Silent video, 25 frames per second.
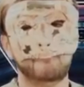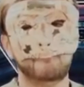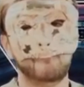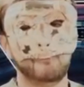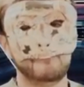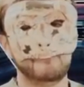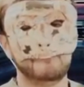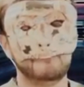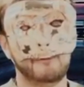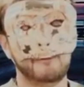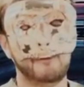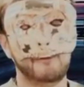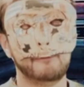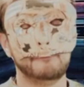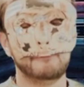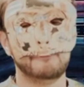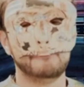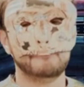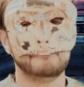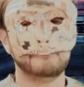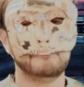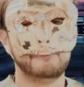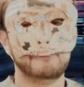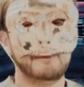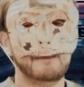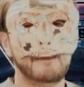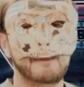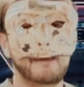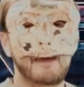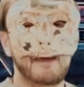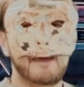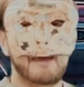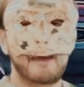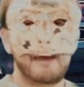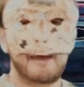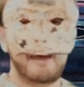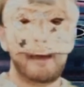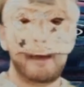wanted Omega to have a
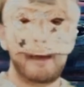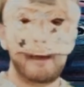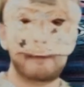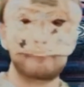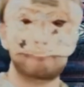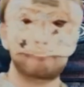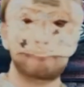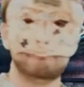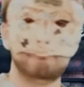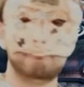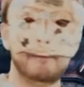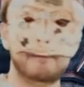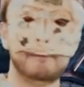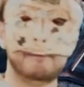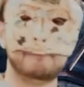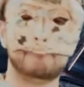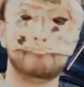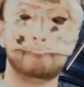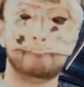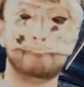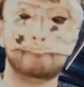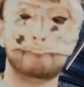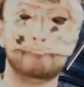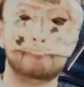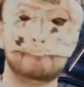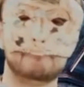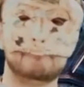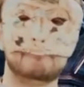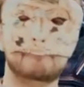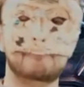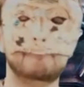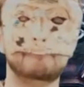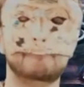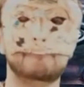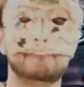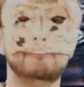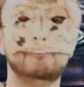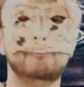henchman so he would have
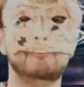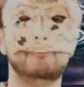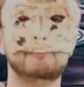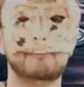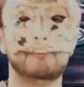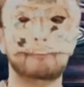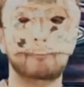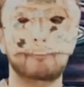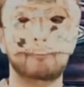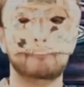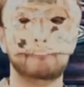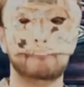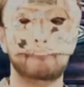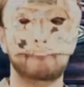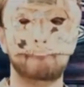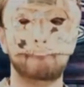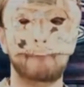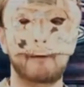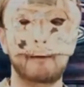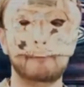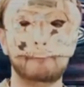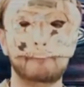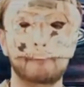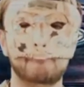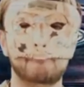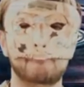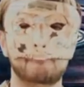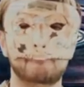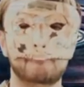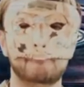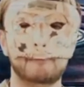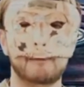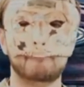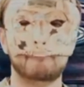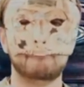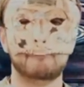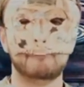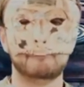someone to fight during the final
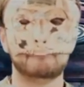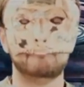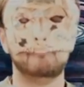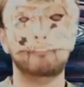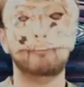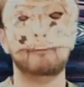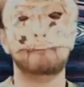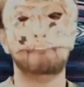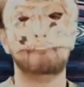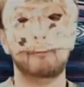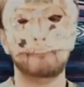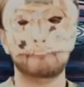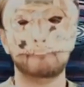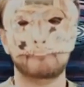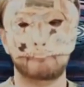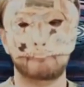battle scene. And he